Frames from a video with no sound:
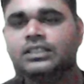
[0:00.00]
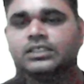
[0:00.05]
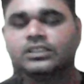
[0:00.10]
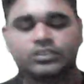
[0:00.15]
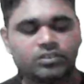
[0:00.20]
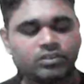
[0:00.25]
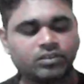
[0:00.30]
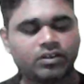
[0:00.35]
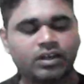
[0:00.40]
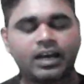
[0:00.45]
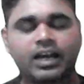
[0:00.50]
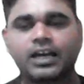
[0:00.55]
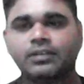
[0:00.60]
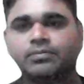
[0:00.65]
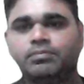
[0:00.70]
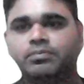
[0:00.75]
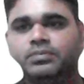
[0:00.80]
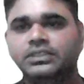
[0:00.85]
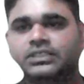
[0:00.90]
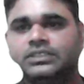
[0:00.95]
So, the
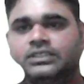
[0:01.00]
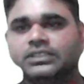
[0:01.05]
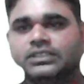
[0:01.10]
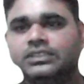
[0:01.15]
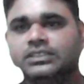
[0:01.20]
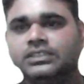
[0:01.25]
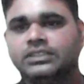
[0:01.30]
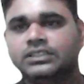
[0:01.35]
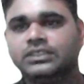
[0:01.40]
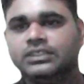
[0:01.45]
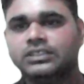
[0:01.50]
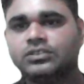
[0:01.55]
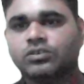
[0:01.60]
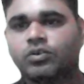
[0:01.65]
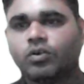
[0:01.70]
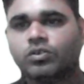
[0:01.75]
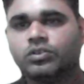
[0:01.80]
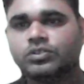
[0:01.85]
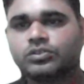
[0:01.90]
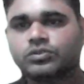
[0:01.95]
RBC is
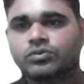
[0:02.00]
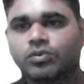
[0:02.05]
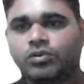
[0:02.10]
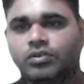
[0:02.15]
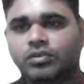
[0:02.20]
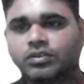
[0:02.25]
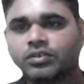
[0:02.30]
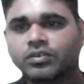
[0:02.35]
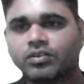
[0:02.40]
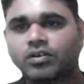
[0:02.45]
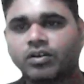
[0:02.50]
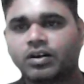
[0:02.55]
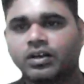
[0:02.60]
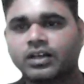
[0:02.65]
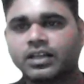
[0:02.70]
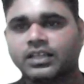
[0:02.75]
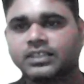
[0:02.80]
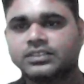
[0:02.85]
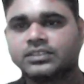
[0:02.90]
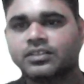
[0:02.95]
also called
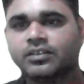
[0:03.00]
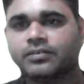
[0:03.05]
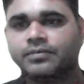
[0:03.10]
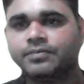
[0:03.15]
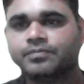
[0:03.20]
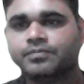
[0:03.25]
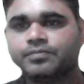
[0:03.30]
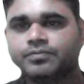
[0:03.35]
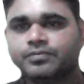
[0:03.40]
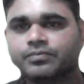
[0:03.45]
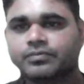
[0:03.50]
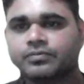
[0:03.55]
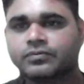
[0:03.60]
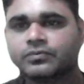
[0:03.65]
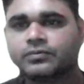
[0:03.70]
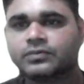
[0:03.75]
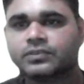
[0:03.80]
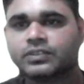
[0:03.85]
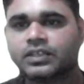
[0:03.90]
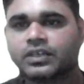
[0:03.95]
as the
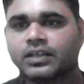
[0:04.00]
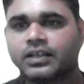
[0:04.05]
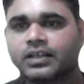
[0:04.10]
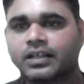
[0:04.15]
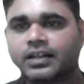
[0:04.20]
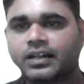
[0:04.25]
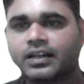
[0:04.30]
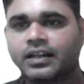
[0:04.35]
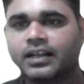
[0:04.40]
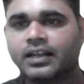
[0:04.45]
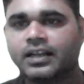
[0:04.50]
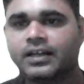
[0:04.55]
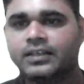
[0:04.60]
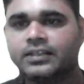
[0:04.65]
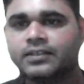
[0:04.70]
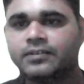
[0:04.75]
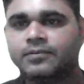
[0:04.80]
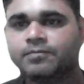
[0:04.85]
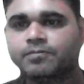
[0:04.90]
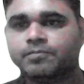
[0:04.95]

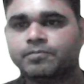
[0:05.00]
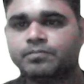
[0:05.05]
red